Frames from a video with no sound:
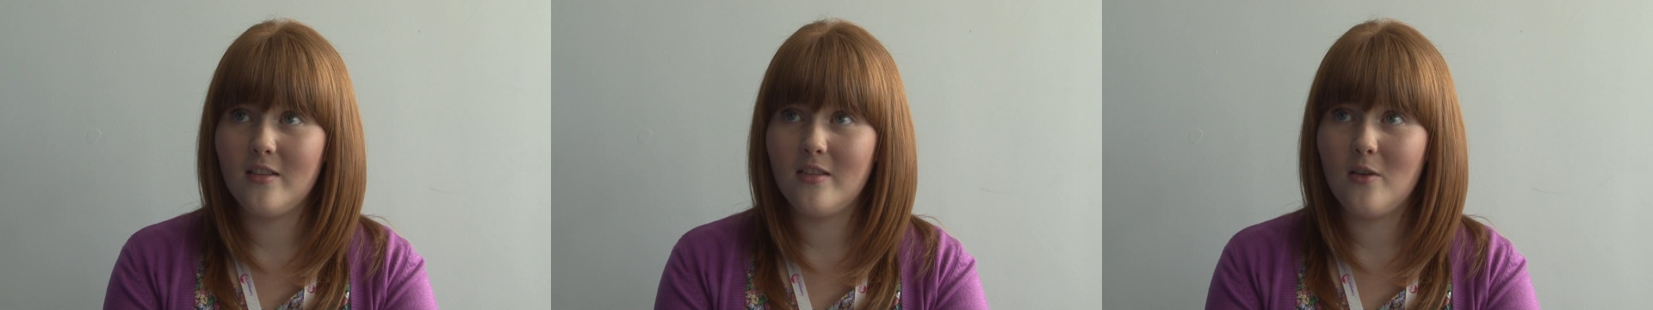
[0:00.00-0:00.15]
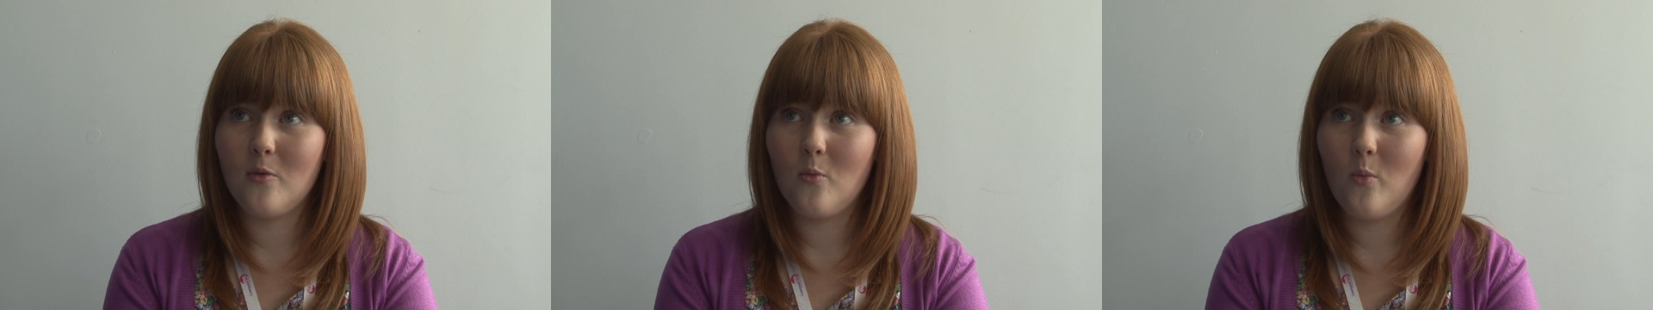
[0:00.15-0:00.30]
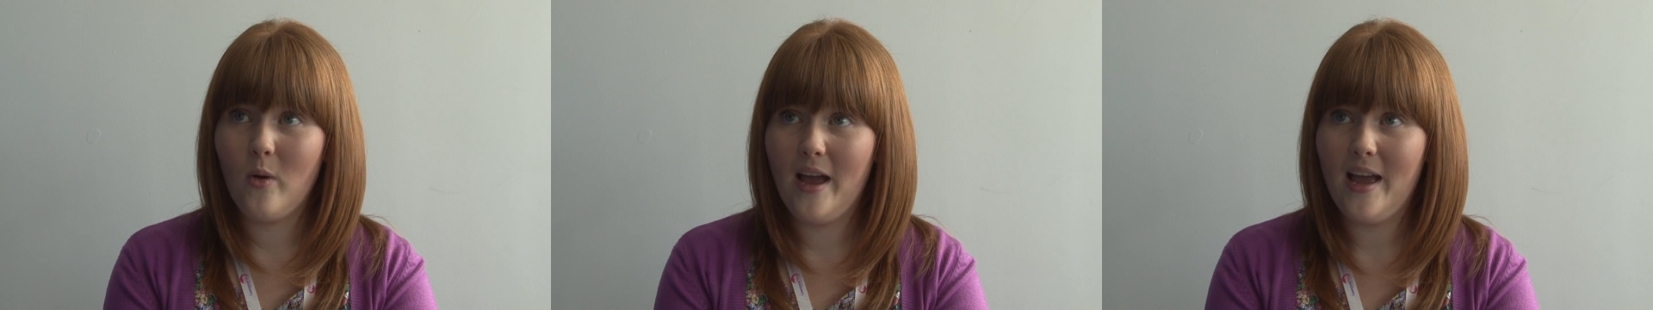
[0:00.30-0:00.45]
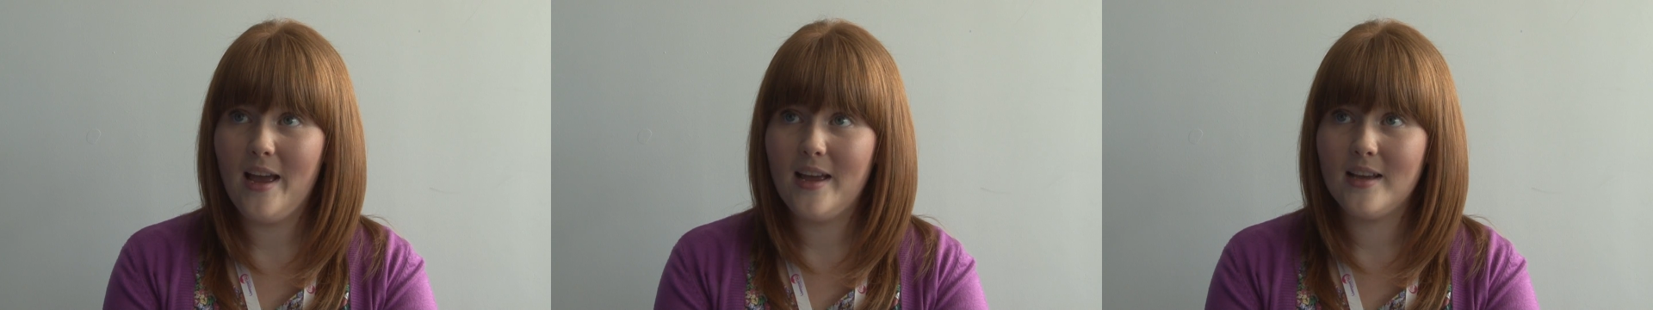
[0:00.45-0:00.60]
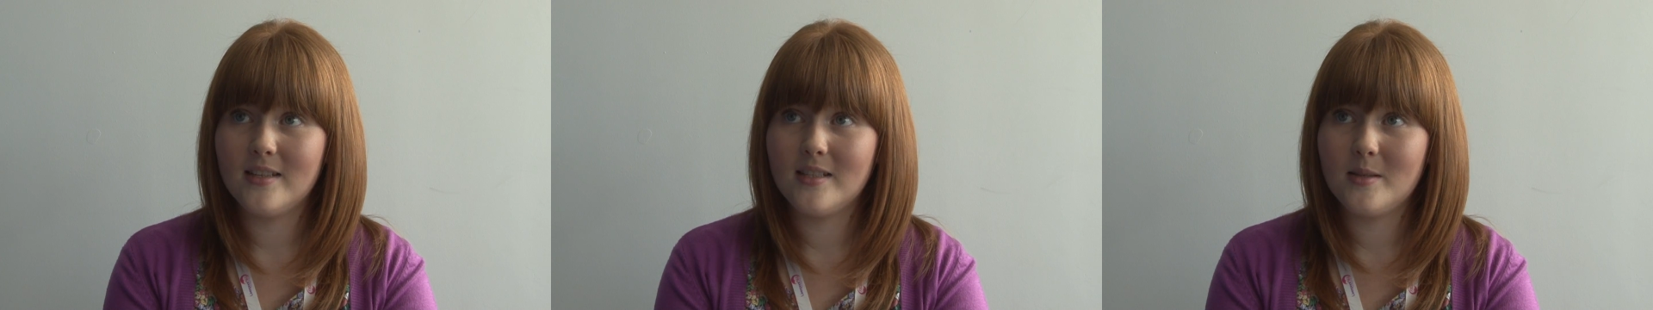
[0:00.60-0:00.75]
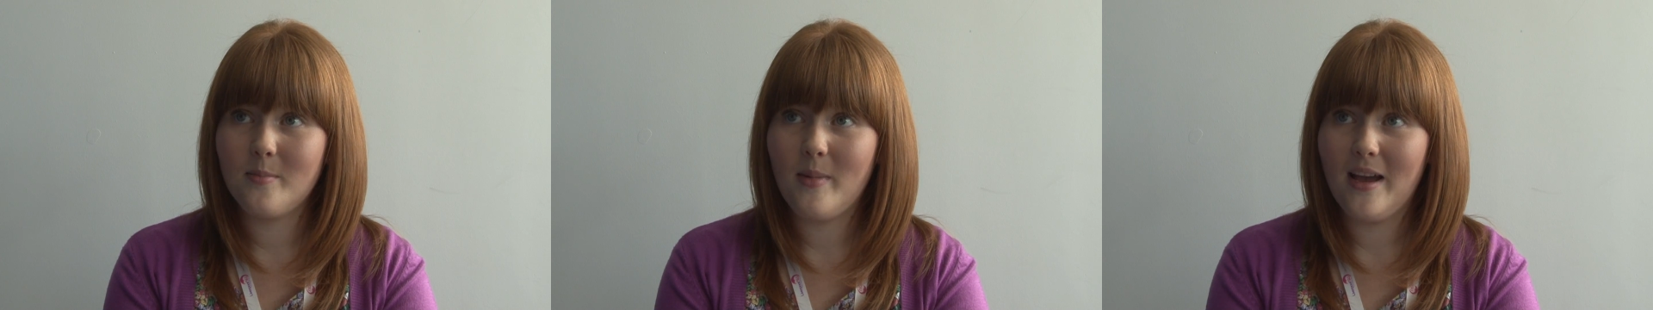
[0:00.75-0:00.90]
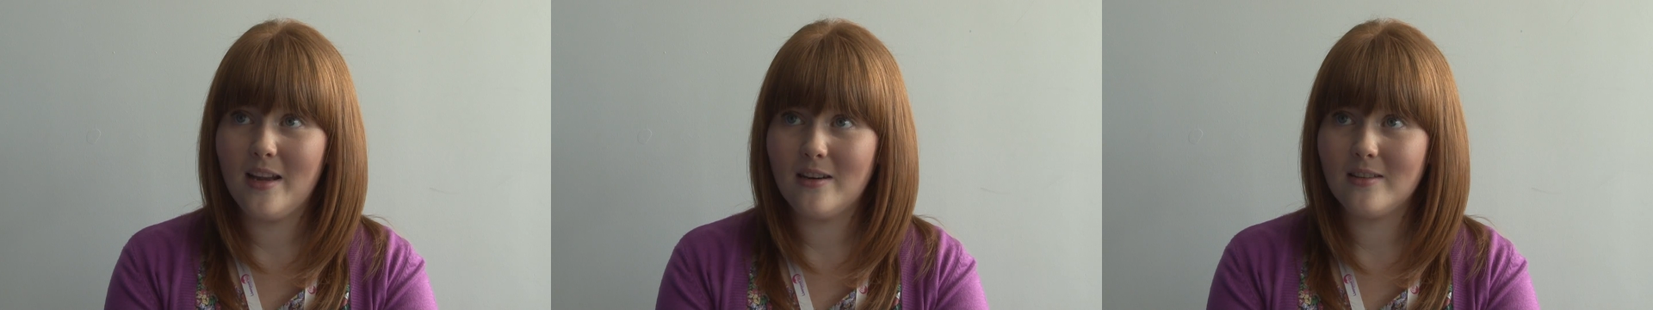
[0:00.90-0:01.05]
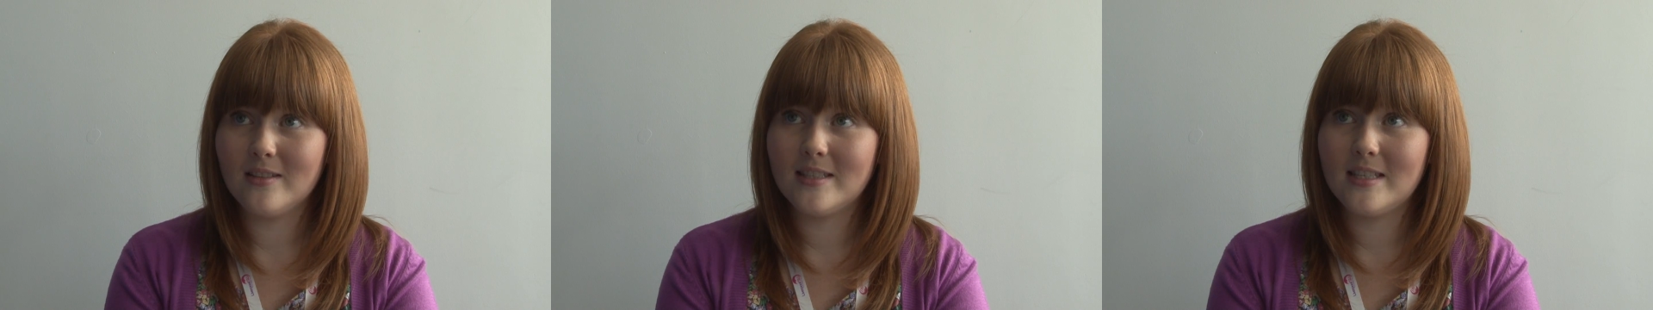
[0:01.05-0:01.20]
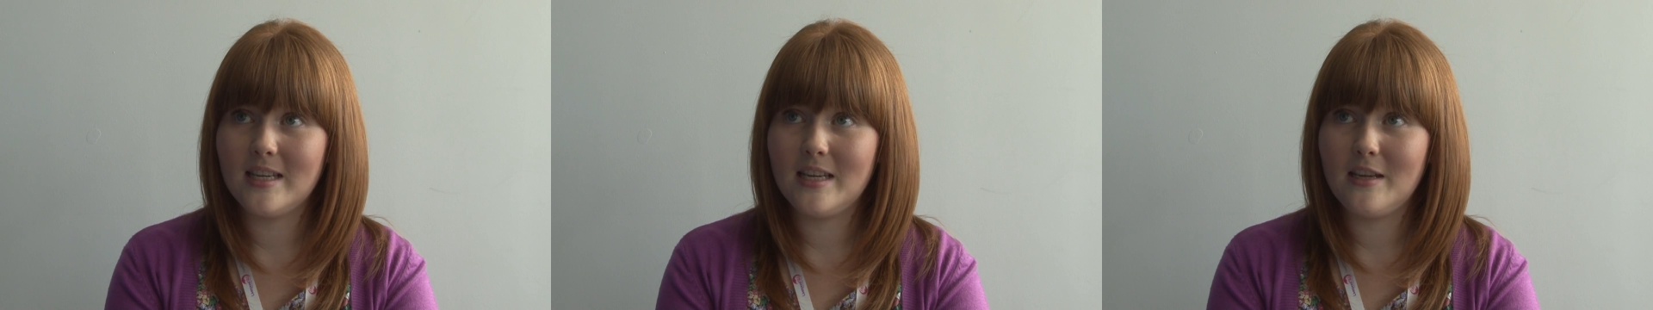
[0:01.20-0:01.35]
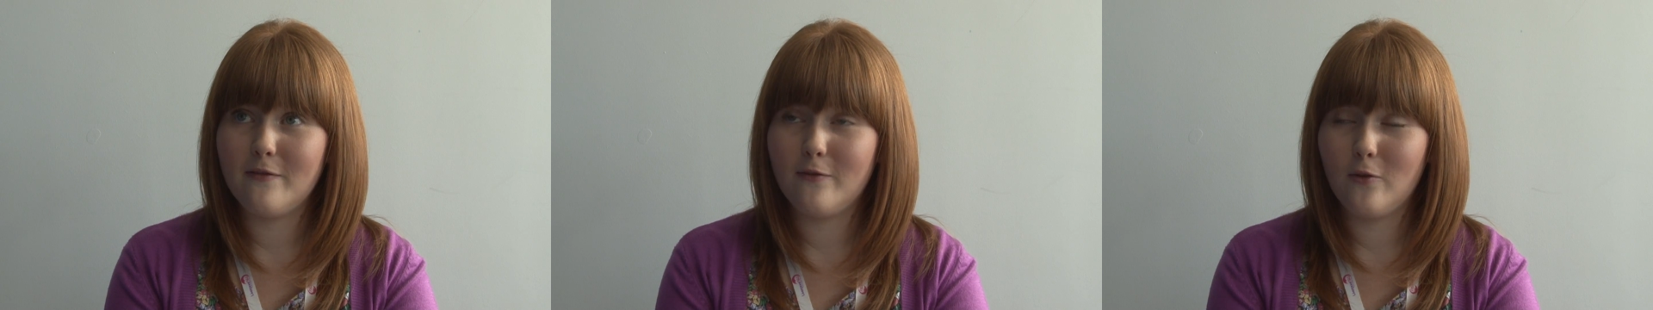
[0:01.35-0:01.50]
the worst
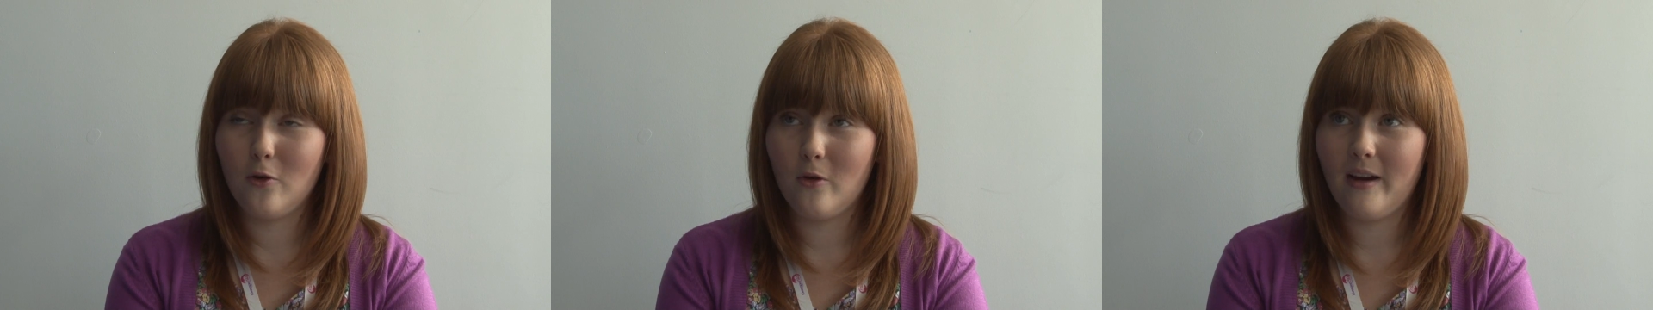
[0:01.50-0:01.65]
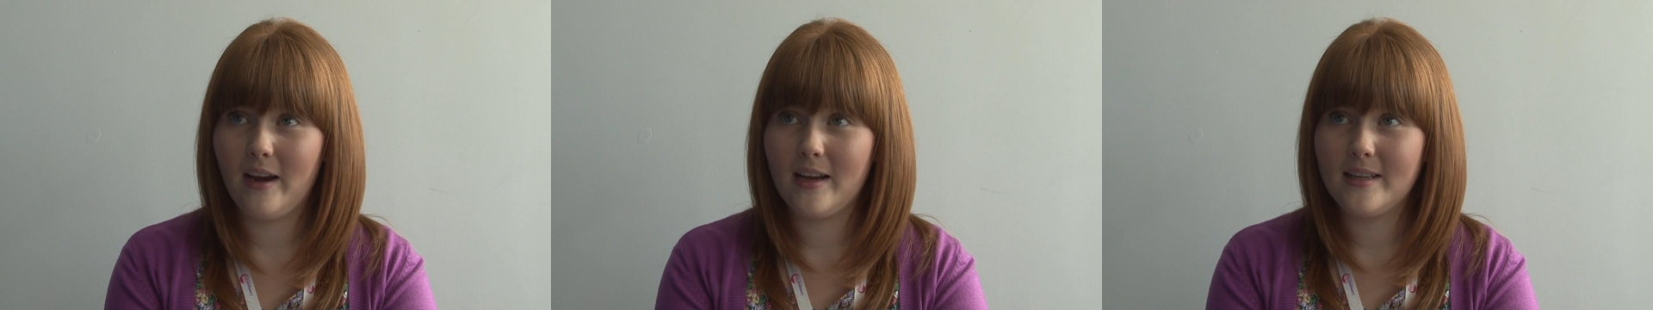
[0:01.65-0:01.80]
penalty for